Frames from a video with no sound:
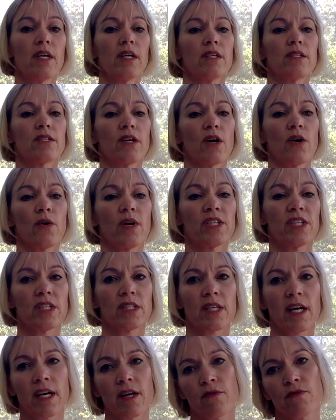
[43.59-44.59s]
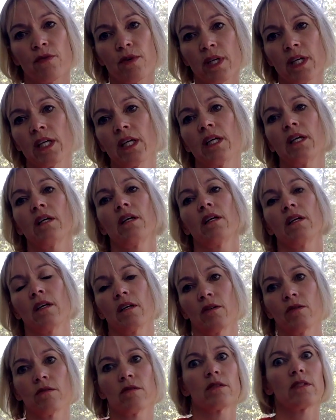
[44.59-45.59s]
So it just kind of
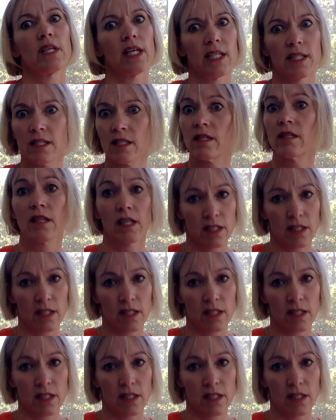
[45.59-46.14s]
states